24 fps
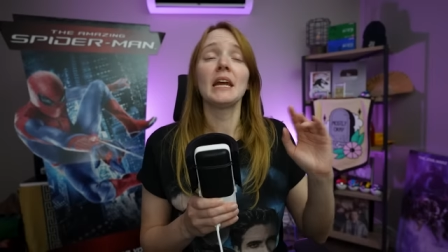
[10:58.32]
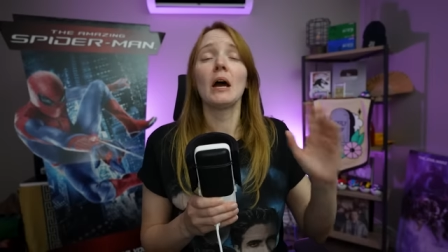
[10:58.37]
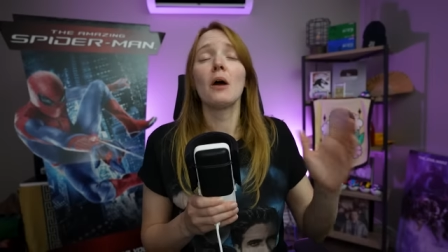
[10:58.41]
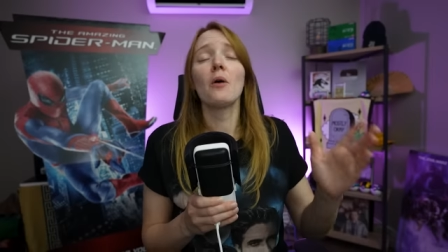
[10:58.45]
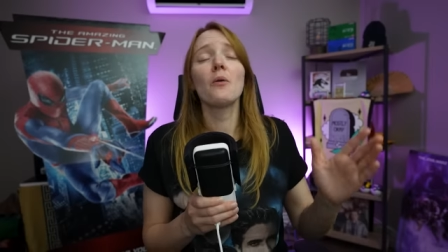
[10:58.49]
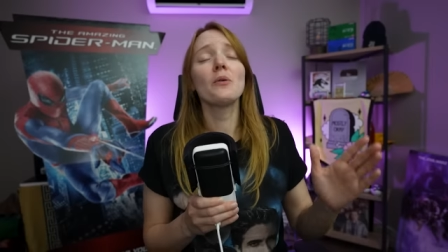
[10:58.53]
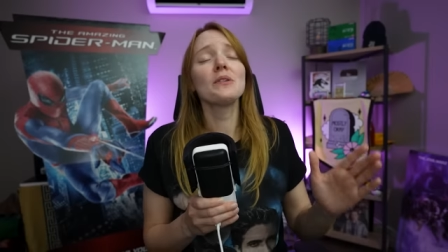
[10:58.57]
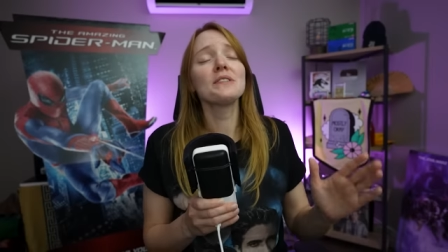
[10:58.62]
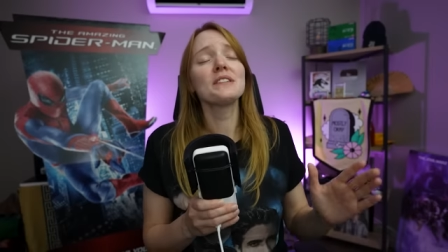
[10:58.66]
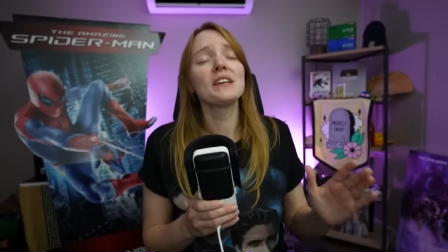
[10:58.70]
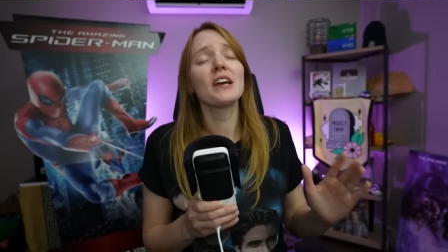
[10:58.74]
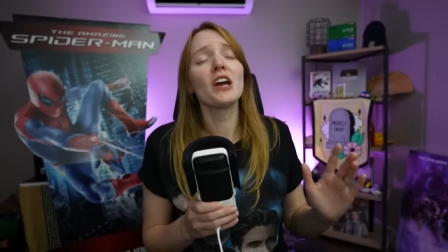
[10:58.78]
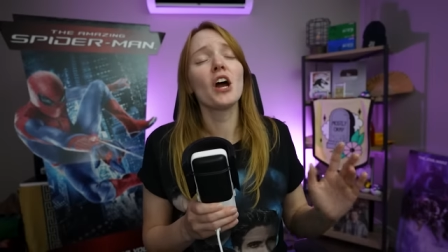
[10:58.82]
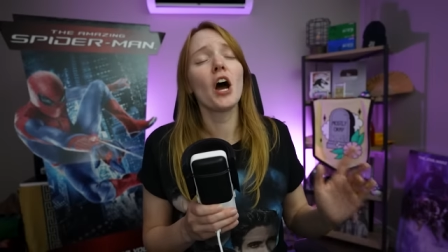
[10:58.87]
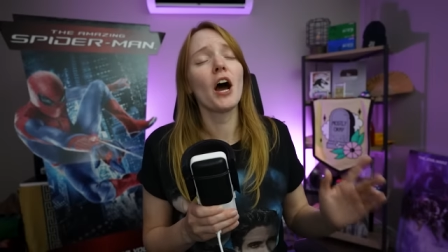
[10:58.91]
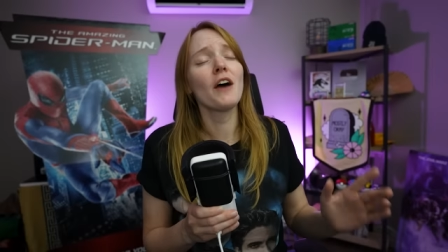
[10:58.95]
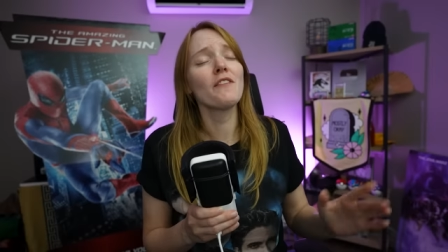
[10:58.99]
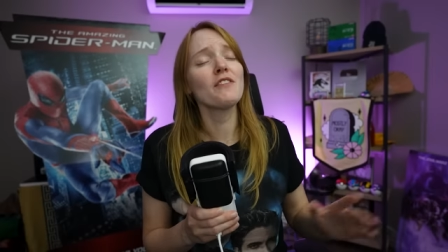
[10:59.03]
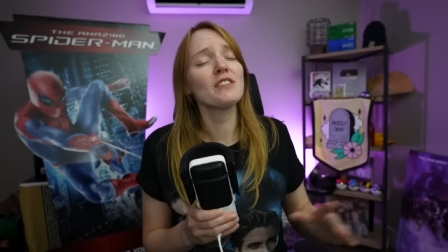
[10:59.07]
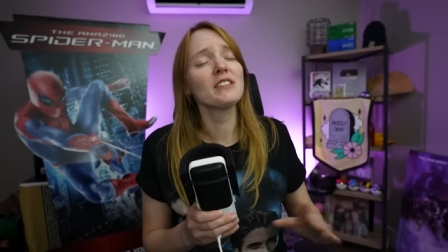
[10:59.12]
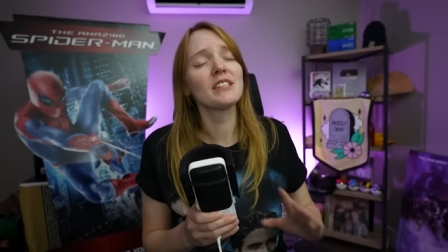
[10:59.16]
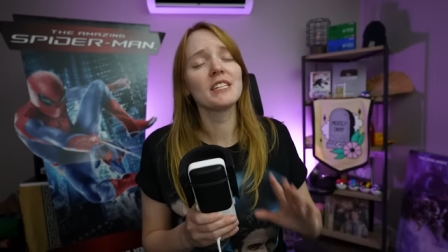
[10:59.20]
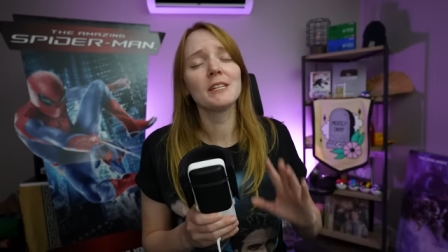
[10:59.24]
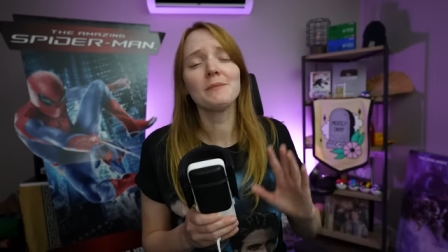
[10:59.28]
Now, I will say,
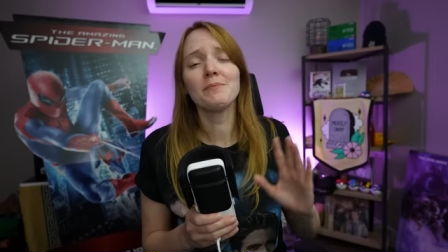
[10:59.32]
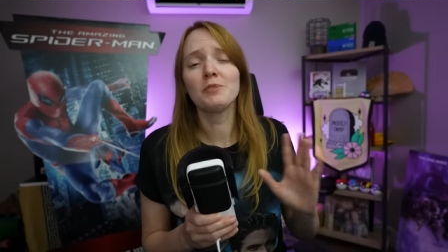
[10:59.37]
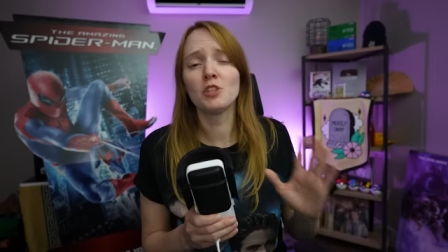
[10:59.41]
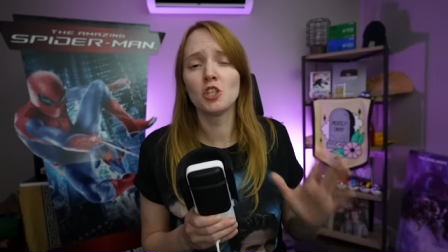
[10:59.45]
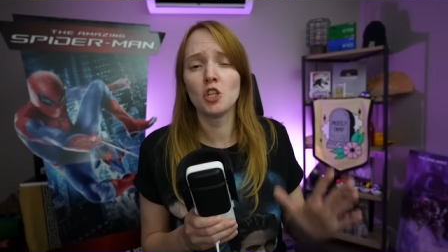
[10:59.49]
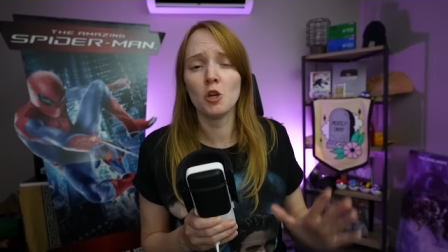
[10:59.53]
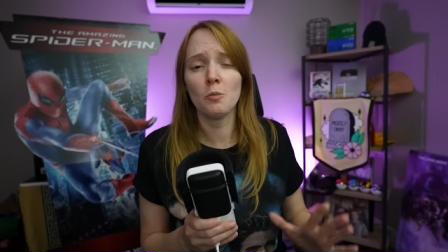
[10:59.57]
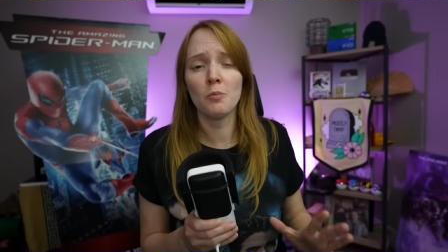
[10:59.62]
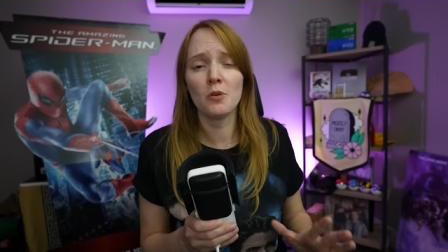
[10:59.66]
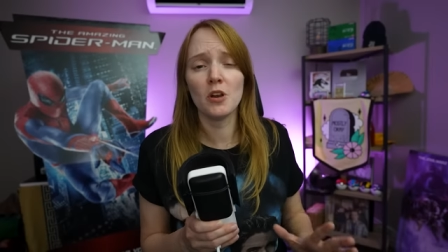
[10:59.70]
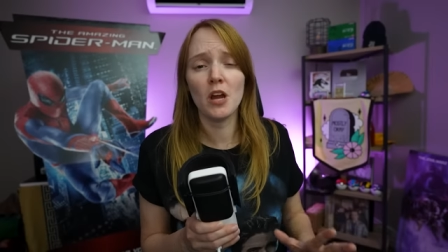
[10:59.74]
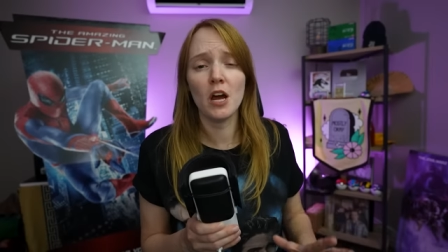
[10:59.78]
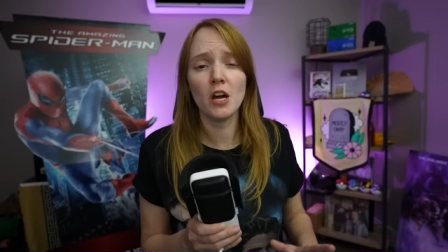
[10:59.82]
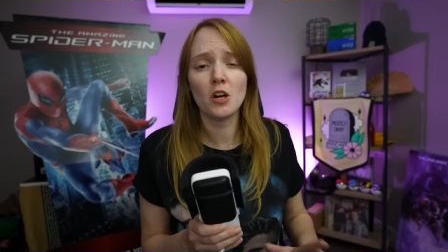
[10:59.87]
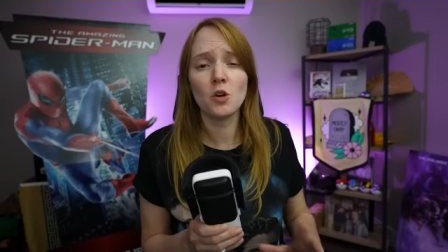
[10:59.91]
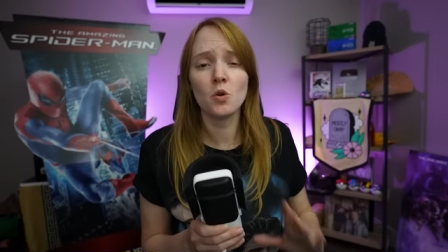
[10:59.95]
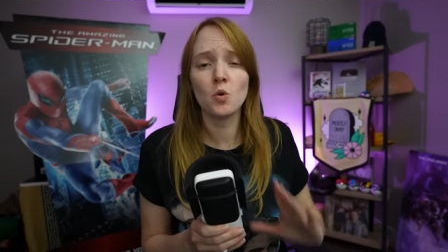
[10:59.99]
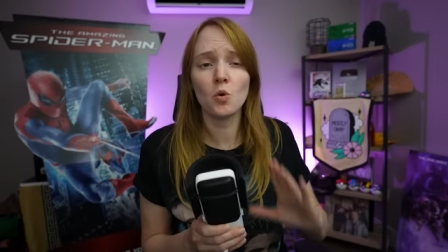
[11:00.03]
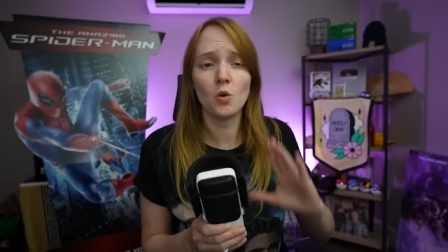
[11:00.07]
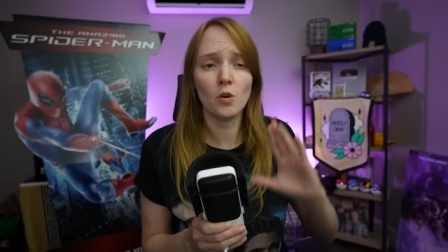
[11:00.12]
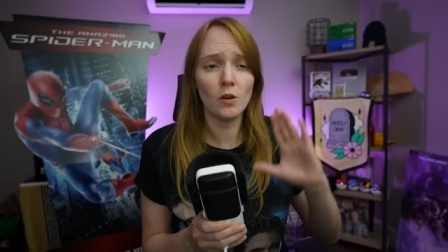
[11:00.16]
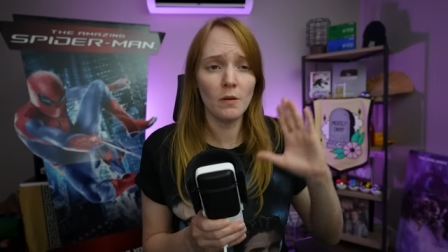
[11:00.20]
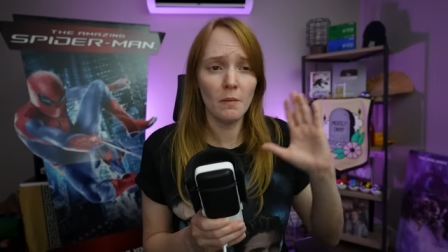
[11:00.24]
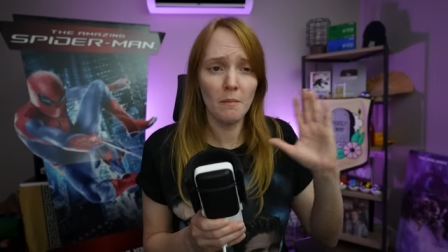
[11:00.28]
obviously, super not
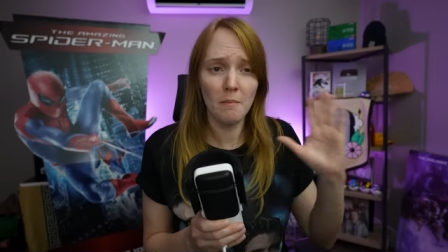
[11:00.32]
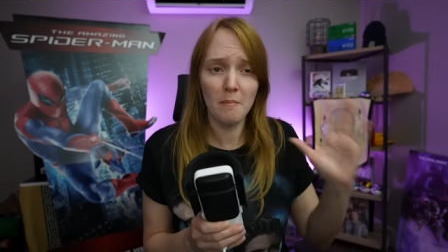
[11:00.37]
cool,